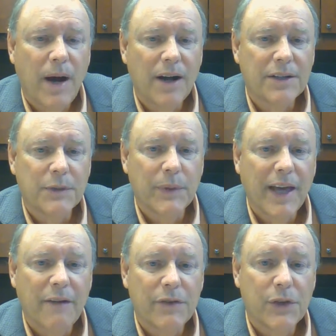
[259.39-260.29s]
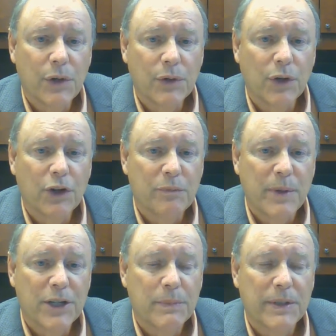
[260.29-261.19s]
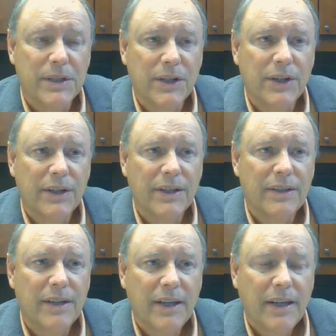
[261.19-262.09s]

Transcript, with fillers: box that we have with Oak Grove Presbyterian,